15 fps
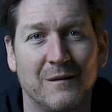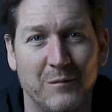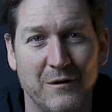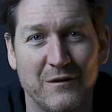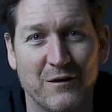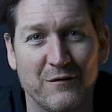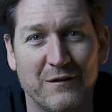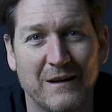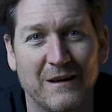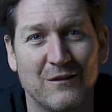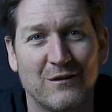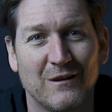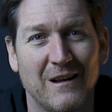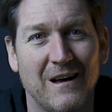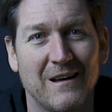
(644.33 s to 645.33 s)
Please don't forget
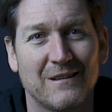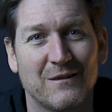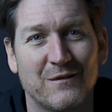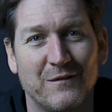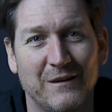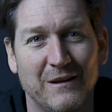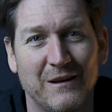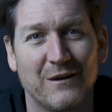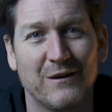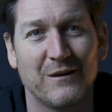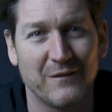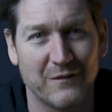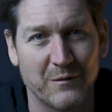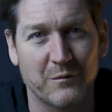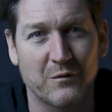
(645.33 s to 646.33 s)
to like this video
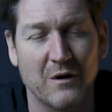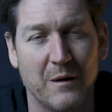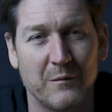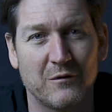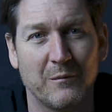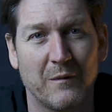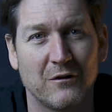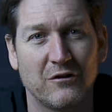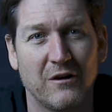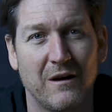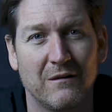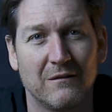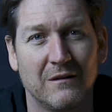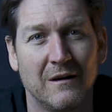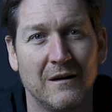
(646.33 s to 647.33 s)
and subscribe to my
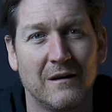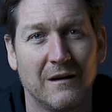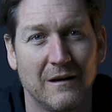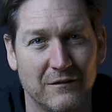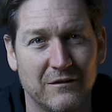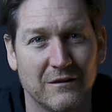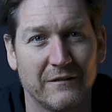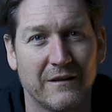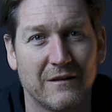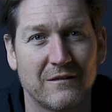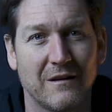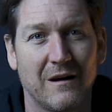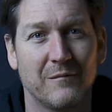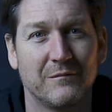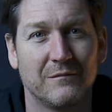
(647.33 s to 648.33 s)
channel. Until next
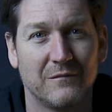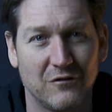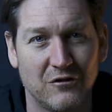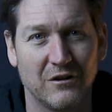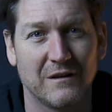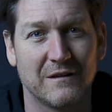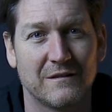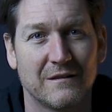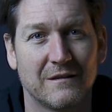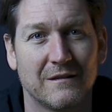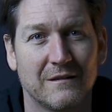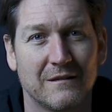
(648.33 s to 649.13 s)
time, cheers.